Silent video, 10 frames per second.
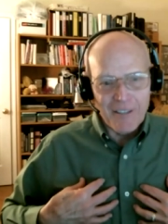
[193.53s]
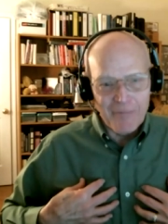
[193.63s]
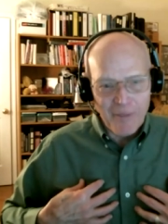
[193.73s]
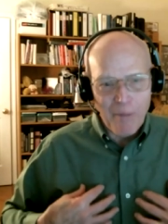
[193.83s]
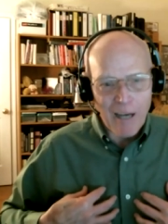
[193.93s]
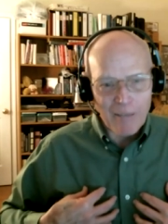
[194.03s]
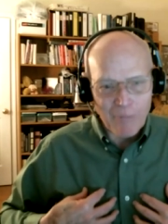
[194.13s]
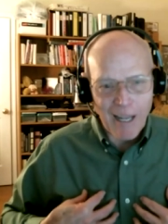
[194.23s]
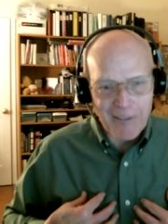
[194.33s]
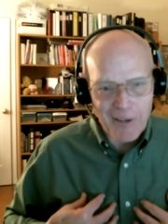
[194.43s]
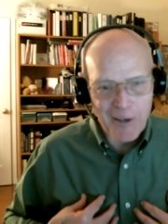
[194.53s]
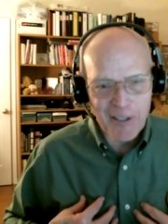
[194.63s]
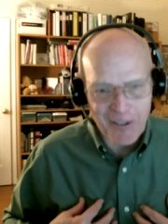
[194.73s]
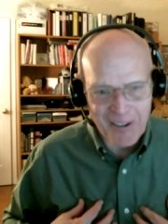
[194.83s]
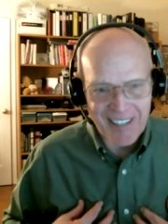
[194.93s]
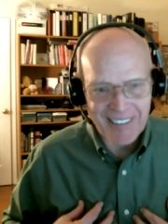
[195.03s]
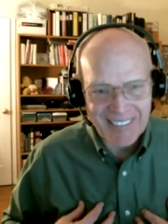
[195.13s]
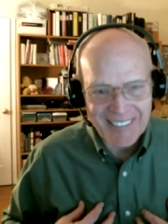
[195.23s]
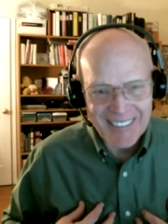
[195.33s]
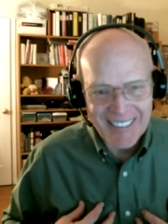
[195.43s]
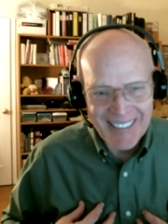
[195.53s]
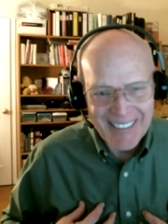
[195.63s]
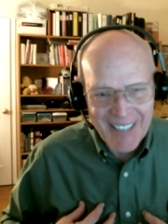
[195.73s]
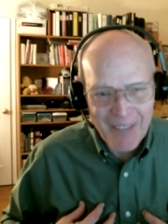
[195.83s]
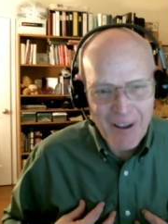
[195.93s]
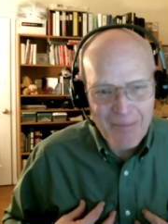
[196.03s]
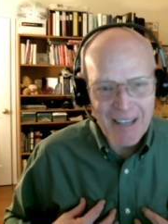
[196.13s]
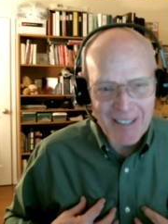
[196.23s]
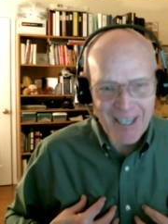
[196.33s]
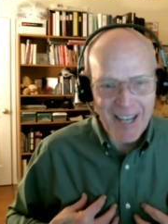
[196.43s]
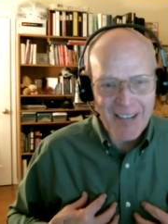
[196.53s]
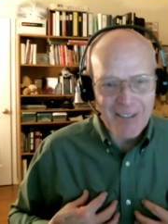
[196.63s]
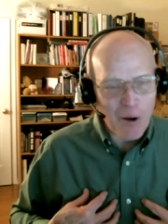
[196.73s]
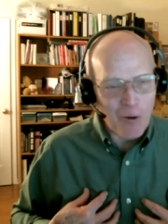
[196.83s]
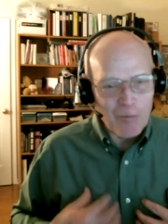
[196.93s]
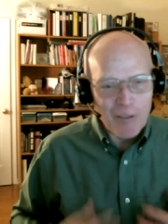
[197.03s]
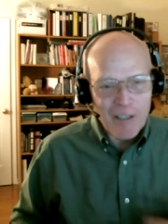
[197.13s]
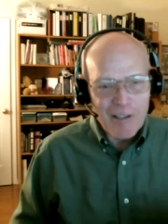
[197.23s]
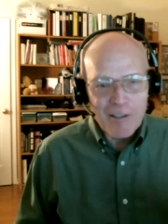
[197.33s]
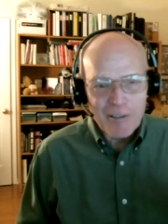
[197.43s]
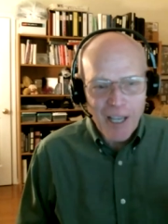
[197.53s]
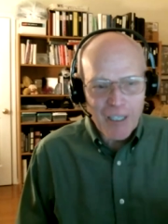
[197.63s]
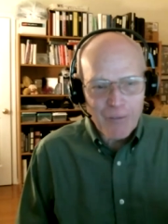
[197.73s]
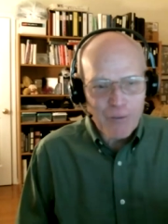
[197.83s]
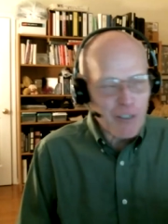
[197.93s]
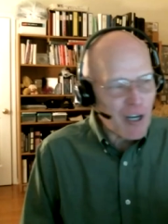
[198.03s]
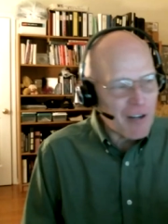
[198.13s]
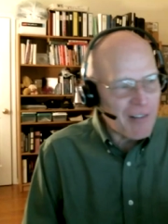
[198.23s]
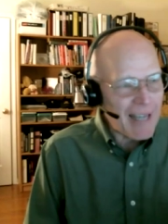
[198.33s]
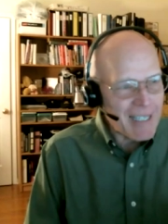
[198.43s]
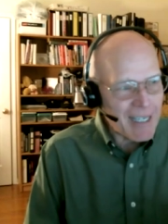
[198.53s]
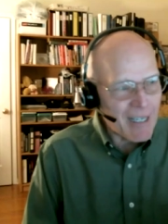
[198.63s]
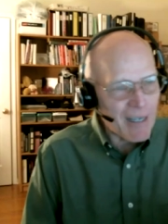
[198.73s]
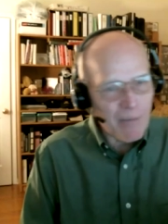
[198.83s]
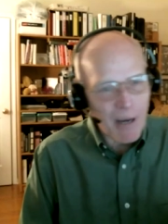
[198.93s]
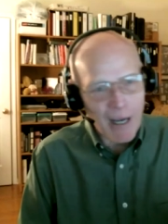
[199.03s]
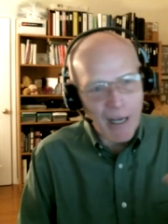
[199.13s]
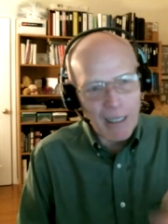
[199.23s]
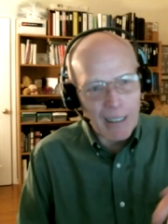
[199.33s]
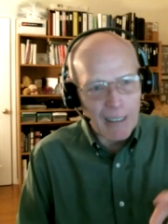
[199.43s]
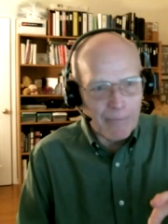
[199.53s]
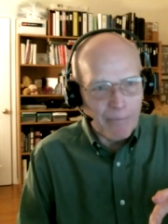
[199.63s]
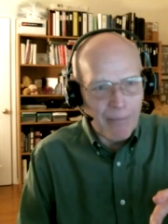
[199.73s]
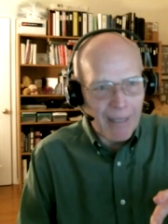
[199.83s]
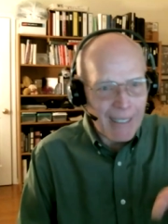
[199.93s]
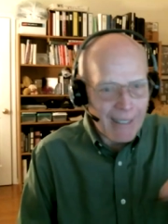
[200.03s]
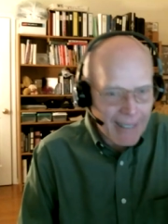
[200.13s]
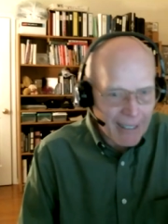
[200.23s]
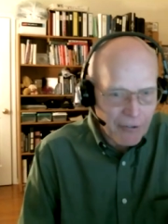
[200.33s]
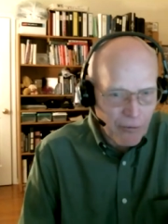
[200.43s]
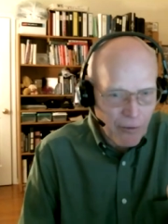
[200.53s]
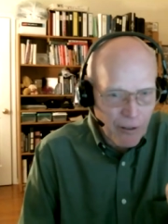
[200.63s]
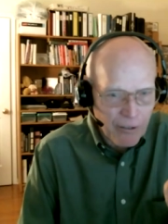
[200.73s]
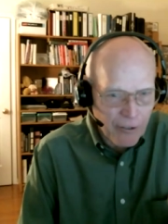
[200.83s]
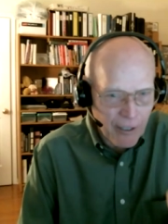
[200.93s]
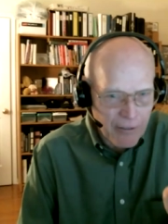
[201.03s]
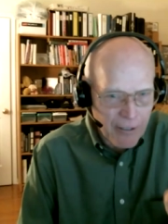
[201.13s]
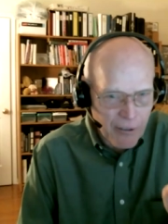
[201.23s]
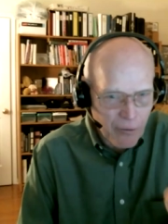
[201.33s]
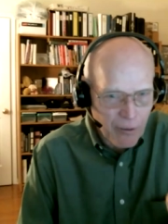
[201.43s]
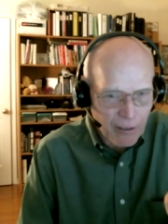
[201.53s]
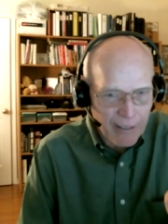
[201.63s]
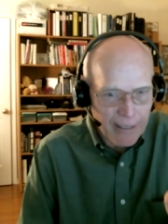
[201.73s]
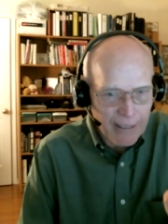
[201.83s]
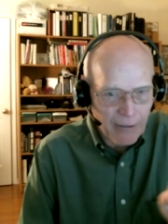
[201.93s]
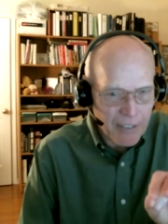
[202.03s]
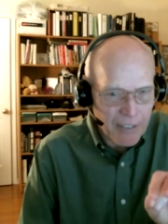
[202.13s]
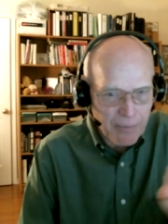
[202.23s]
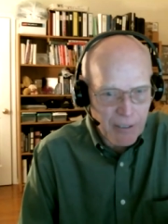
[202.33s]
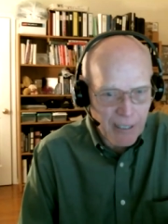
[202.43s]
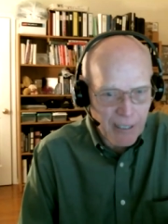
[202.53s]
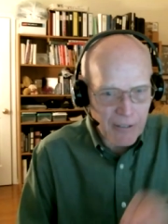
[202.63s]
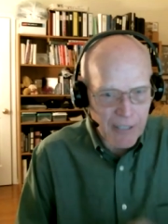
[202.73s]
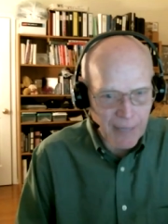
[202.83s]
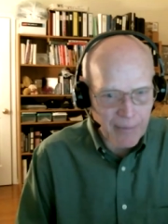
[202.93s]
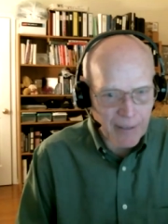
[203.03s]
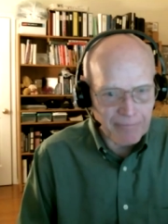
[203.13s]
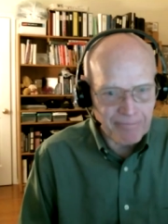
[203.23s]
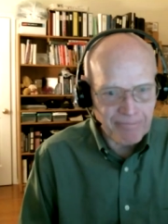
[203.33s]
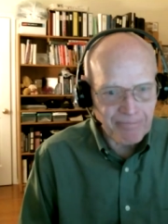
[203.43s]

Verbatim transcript: the bottom line turns green, if that makes sense. So thank you for sharing that, Tim. Anything else you want to share just quickly on this particular segment?